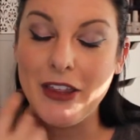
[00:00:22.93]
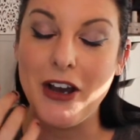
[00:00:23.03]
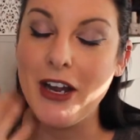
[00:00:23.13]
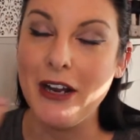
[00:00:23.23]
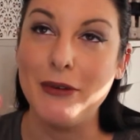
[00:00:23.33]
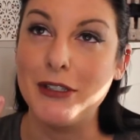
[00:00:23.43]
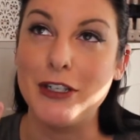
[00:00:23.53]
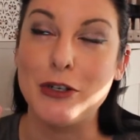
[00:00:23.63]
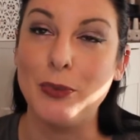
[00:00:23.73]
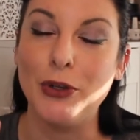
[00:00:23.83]
thought it was
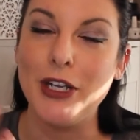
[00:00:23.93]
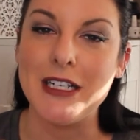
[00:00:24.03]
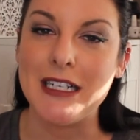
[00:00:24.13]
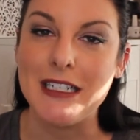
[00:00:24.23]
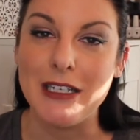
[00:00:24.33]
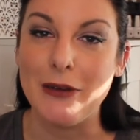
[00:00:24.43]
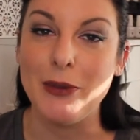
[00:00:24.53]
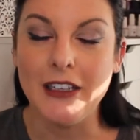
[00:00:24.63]
such a brilliant idea.